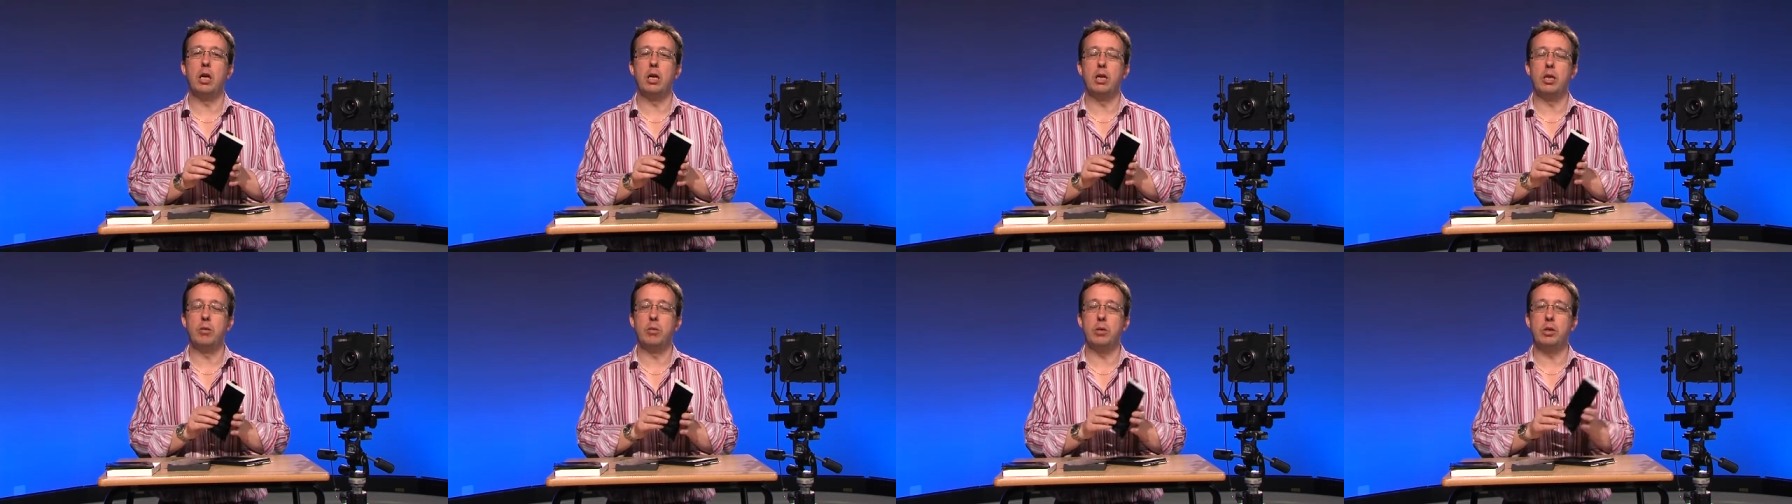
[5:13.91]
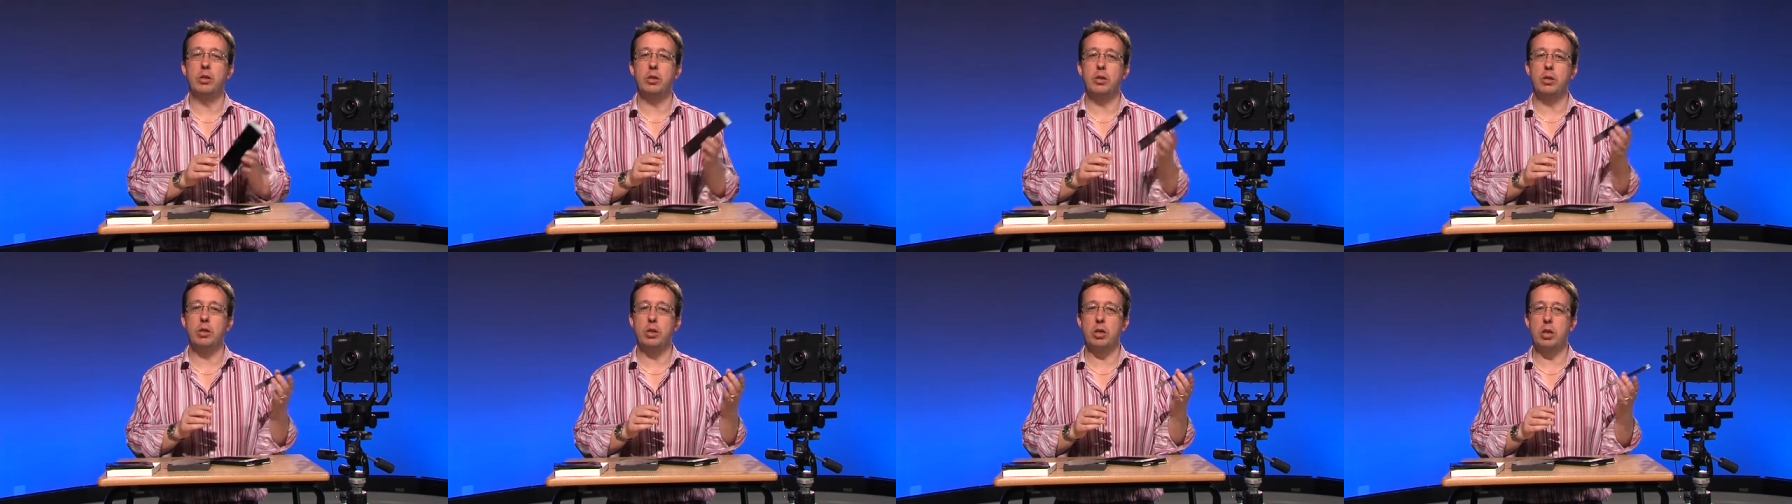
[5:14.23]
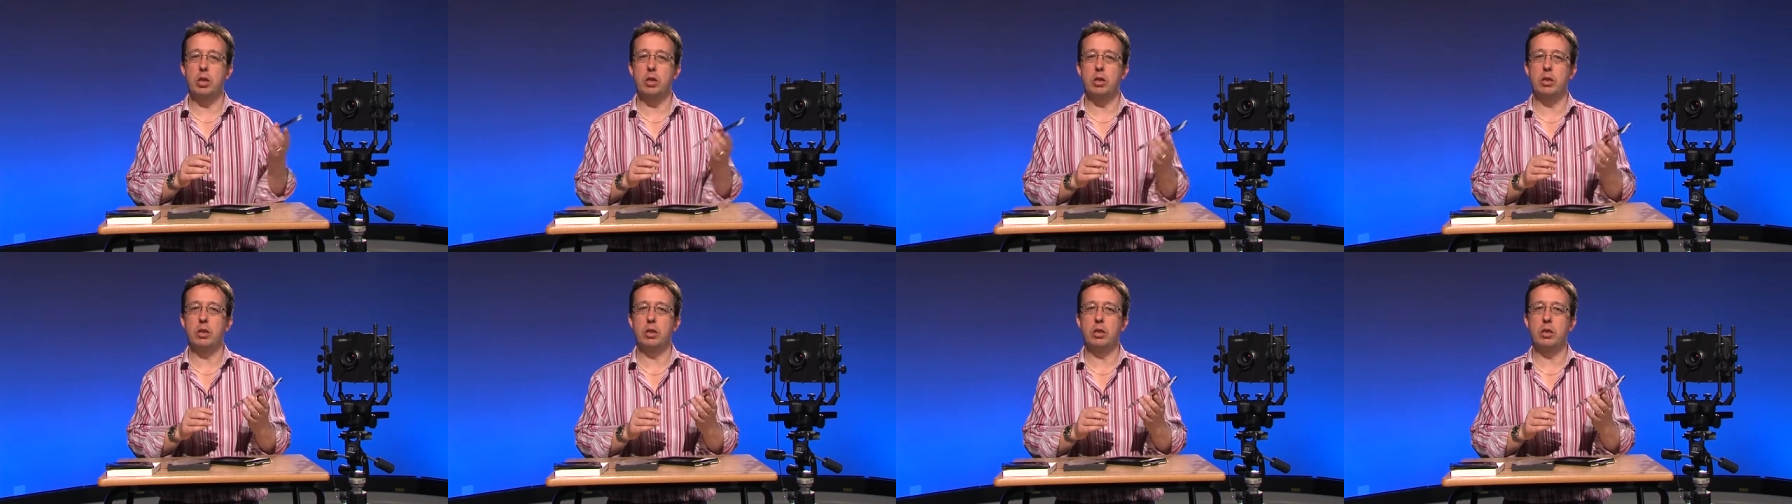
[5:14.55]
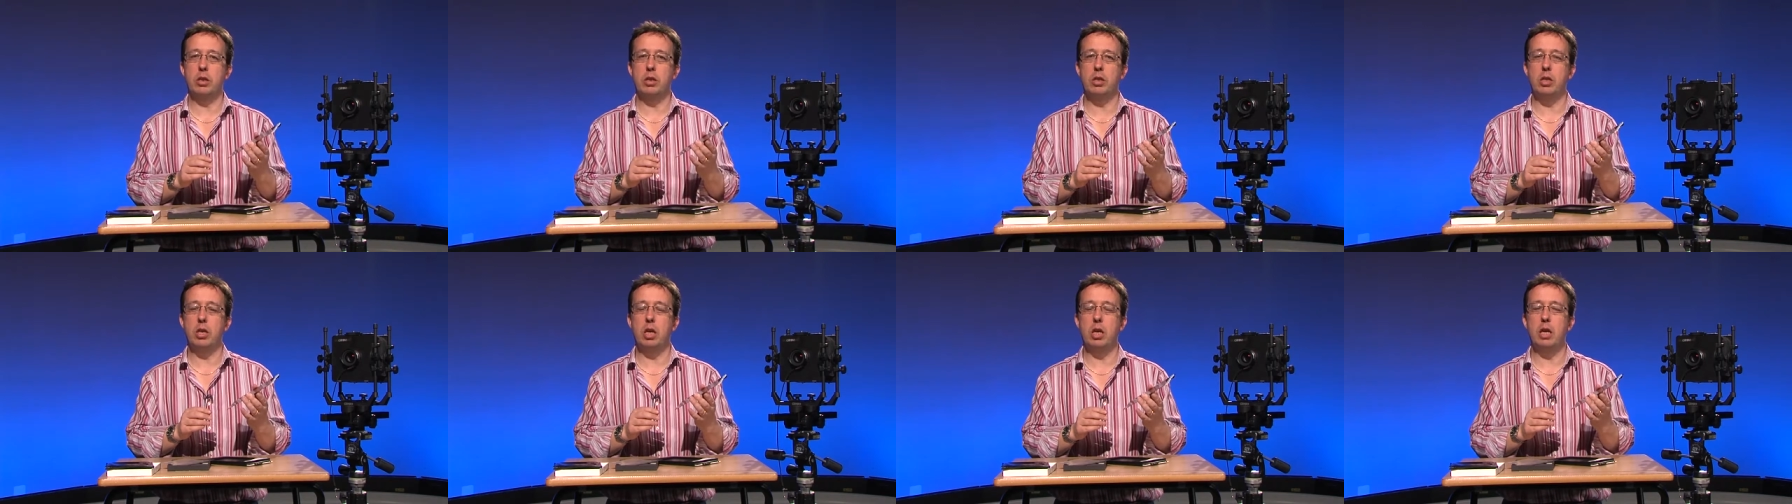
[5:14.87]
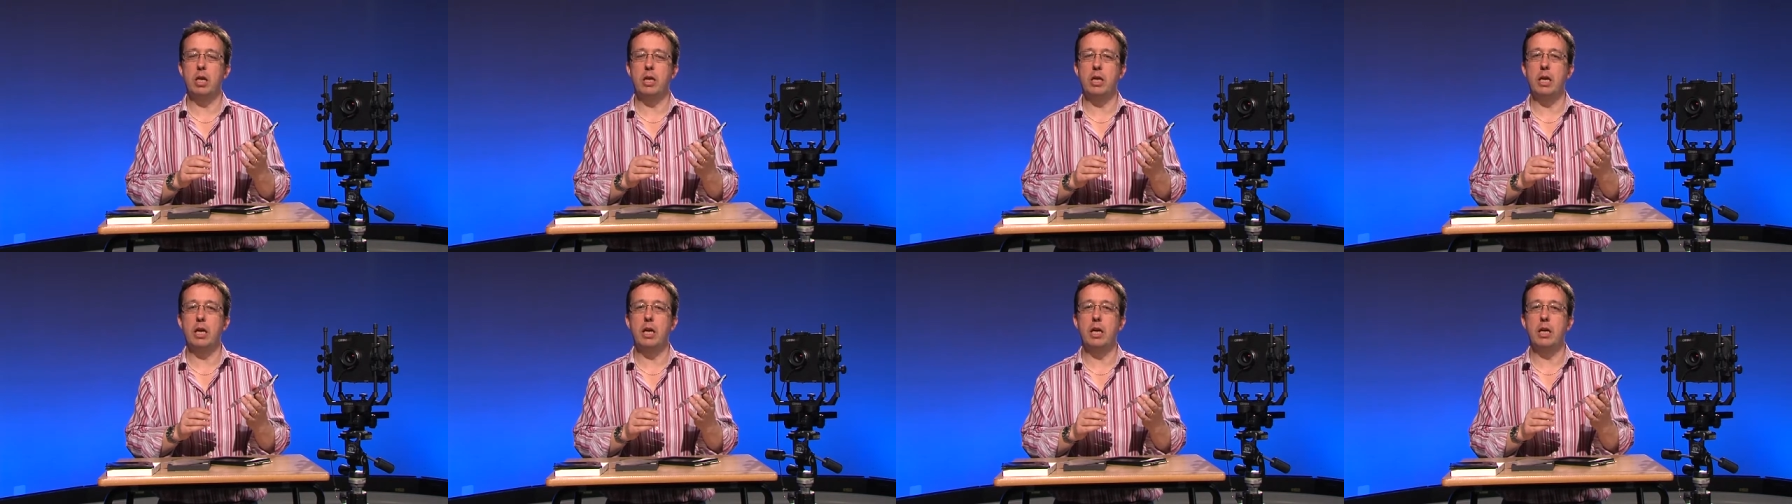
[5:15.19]
and you insert the
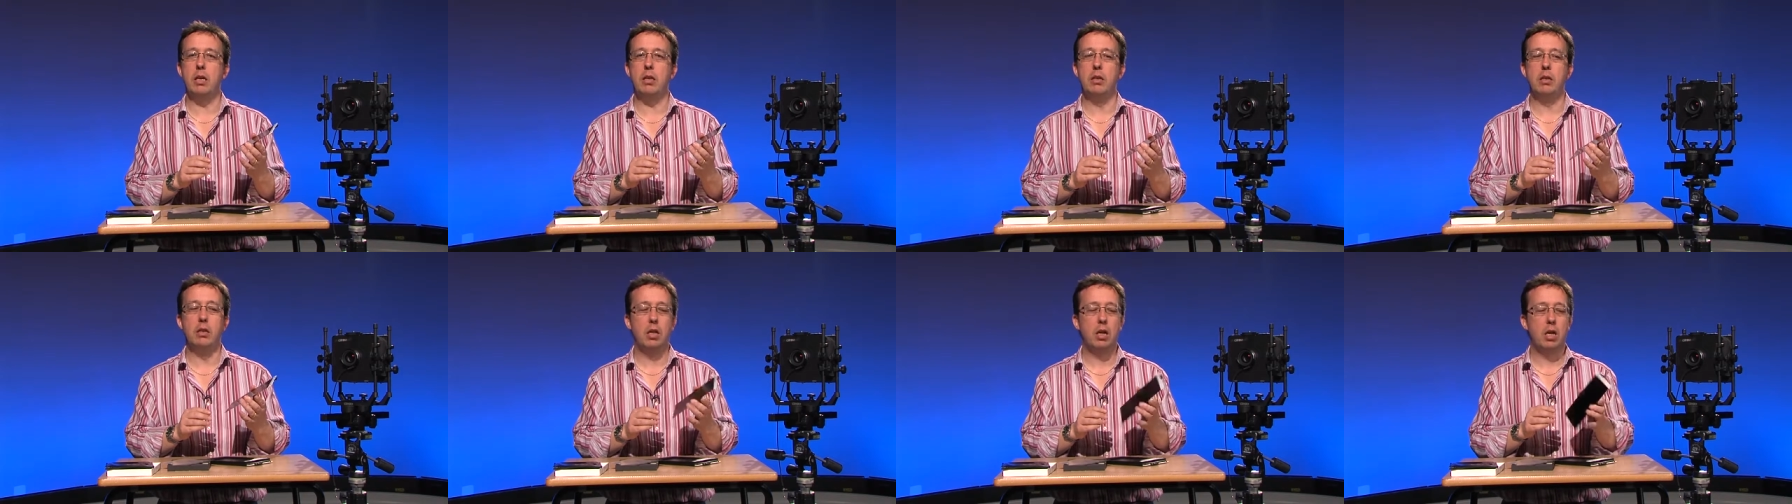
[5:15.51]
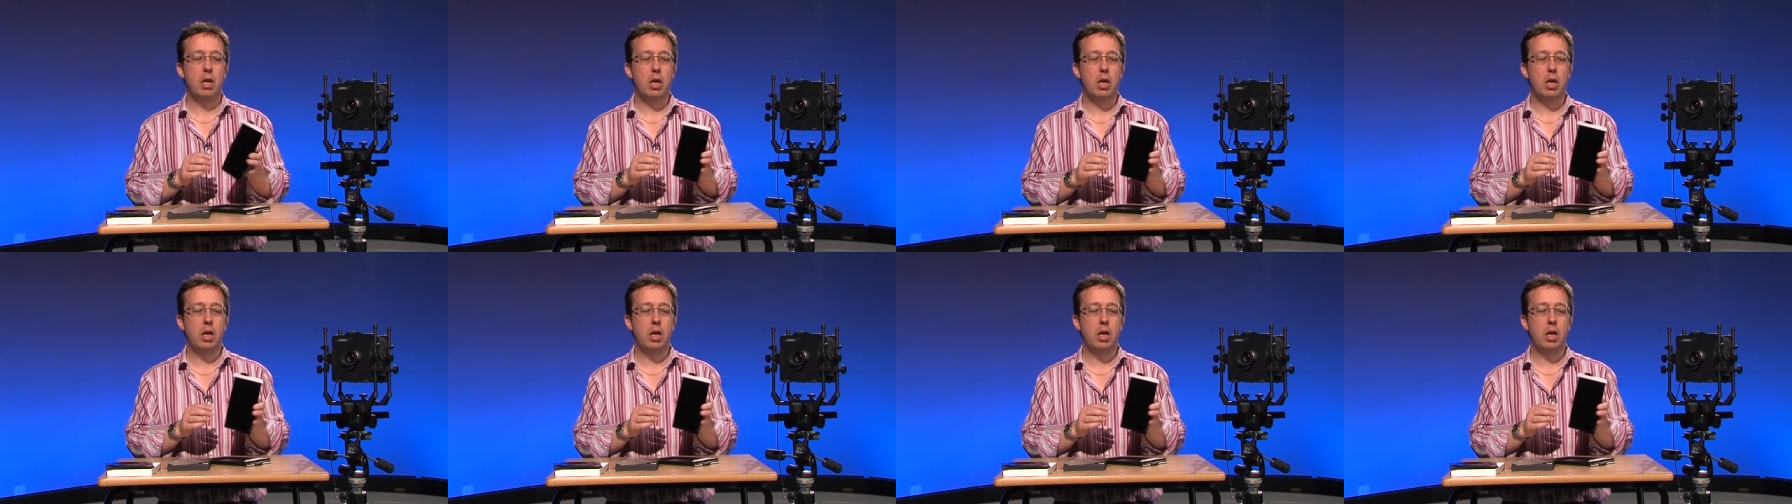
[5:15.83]
slide in,